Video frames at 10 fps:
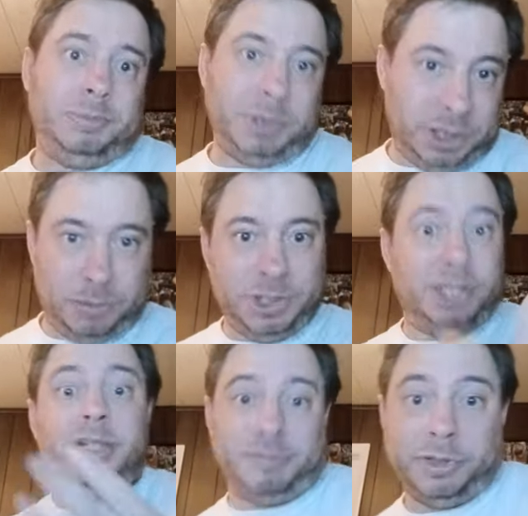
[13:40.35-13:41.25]
but with a
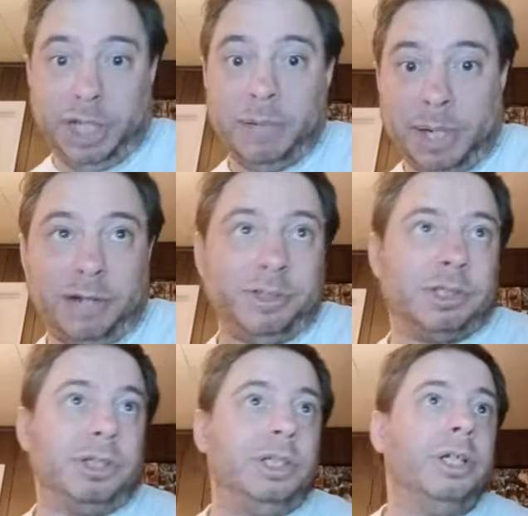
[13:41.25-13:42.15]
different name,
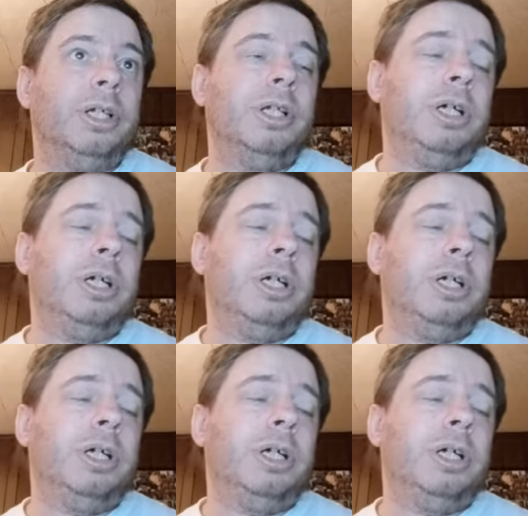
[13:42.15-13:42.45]
obviously.